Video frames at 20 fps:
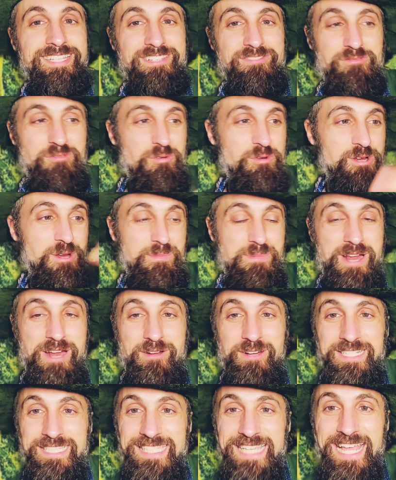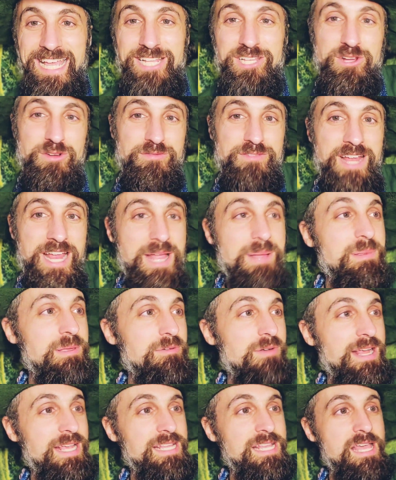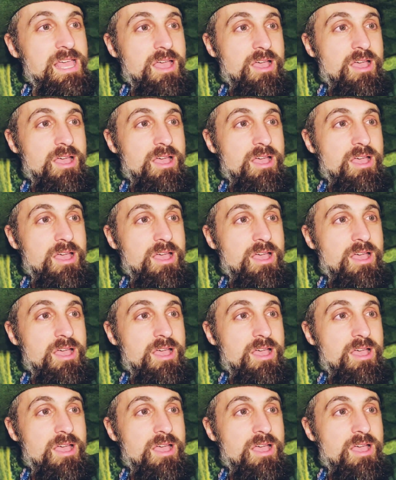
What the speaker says: for your parents and your family, right?